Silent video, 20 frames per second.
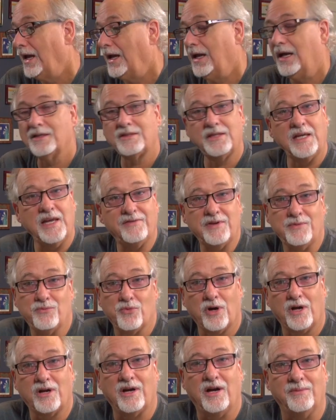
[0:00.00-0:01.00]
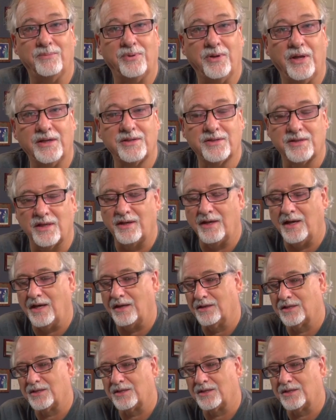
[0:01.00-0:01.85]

it's even more complex than that,